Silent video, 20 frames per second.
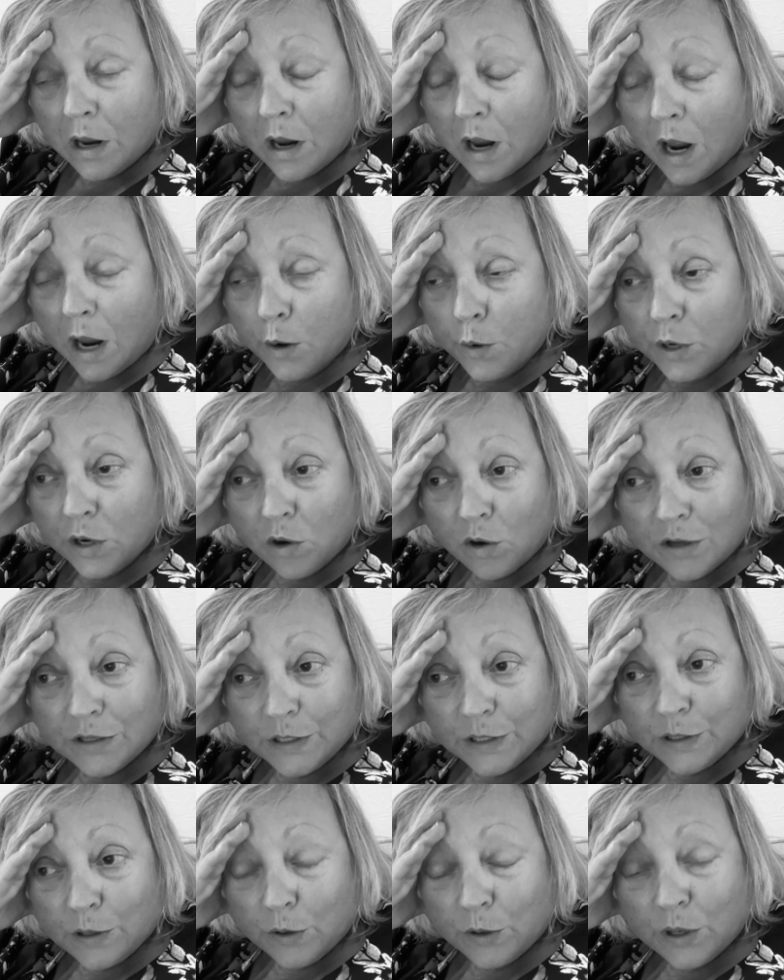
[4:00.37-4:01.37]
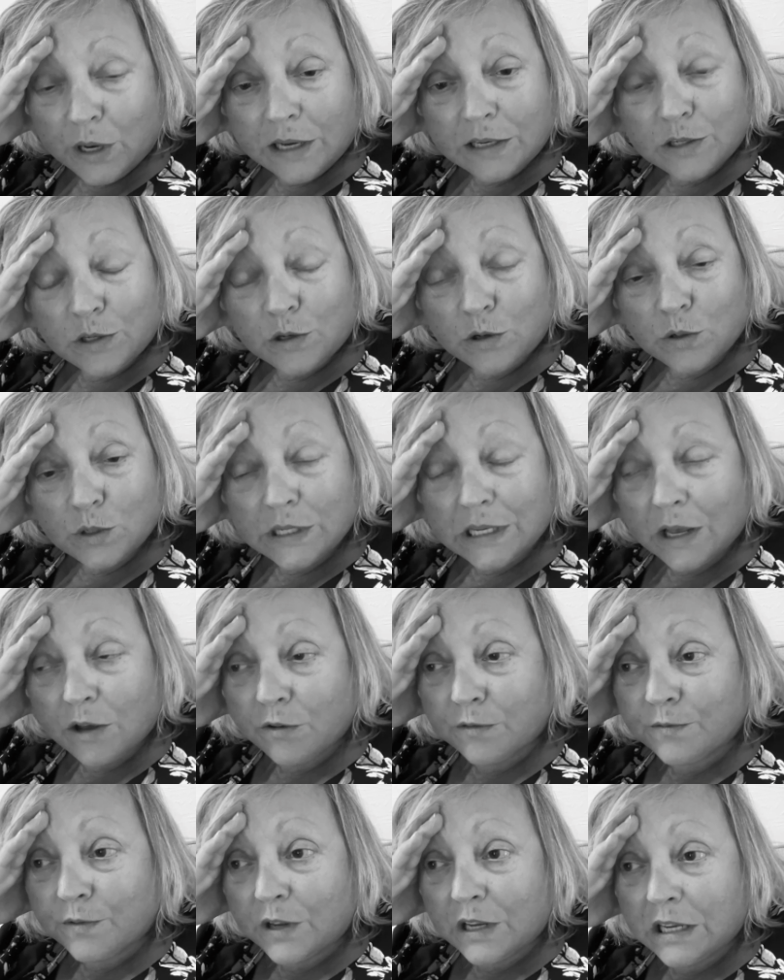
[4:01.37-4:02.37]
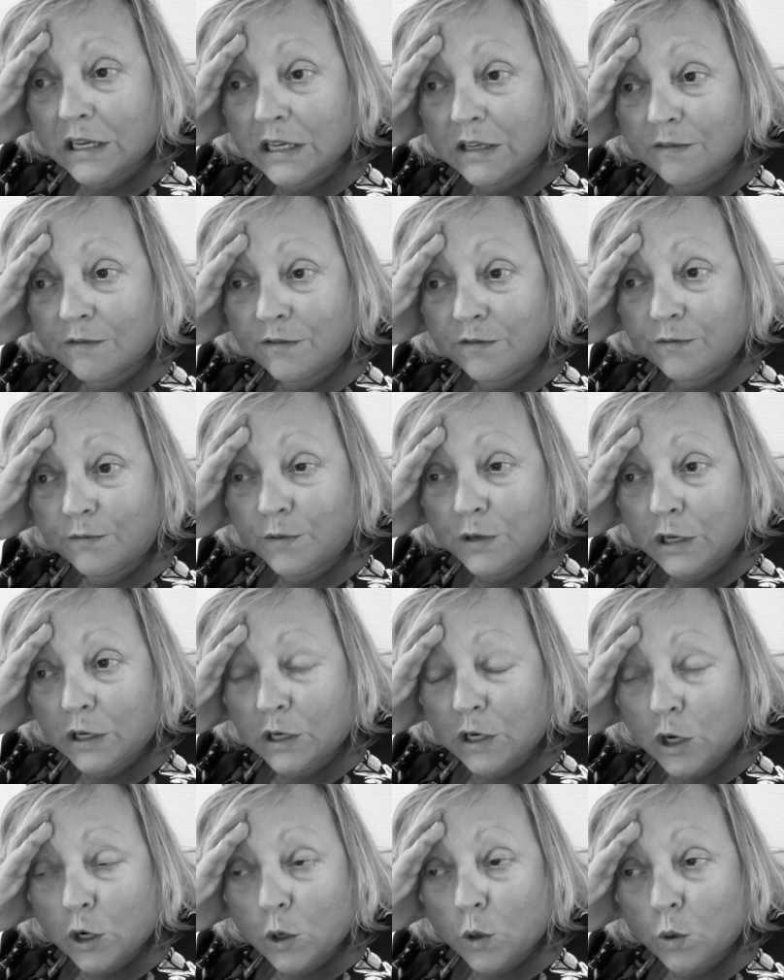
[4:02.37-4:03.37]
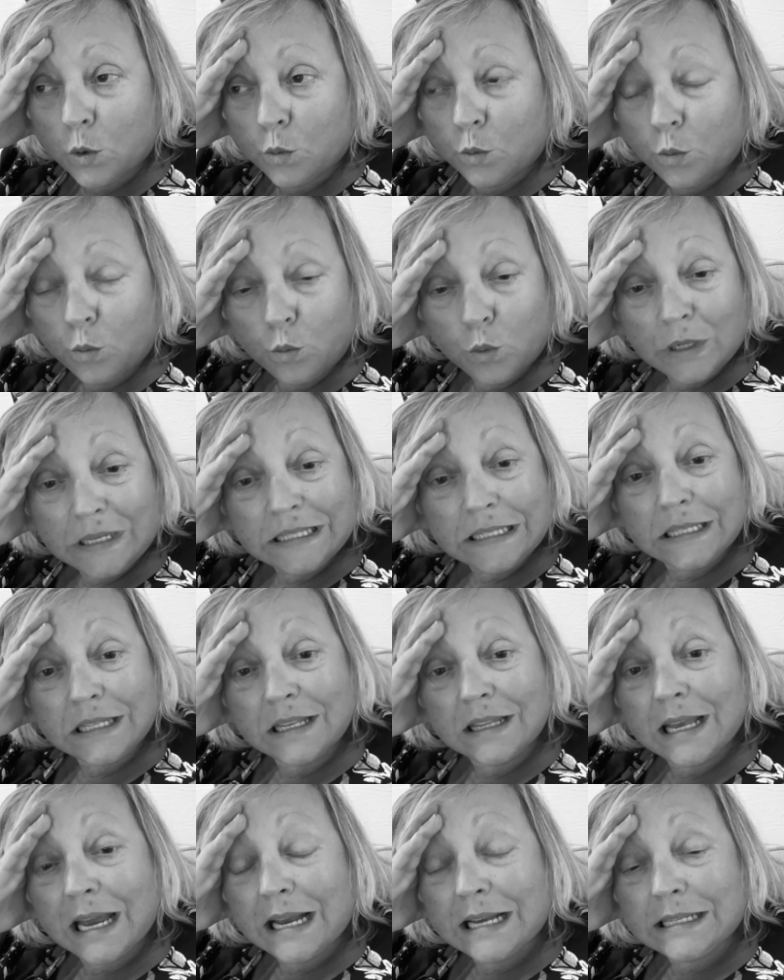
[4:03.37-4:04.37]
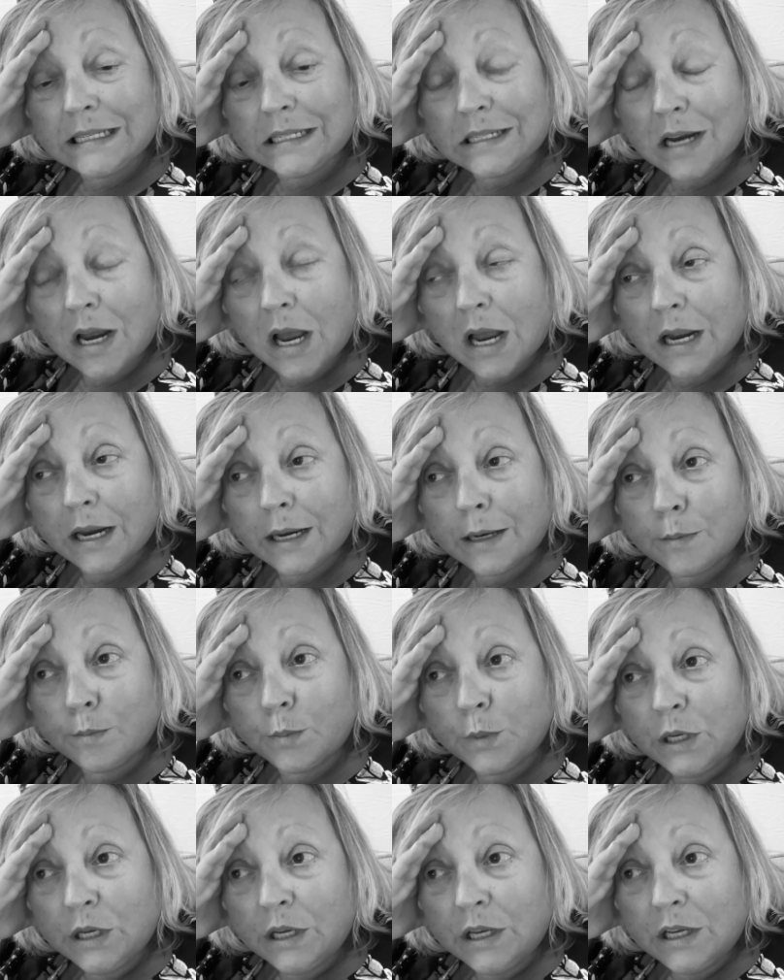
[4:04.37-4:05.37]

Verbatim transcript: I would also ask yourself if, you know, when's the last time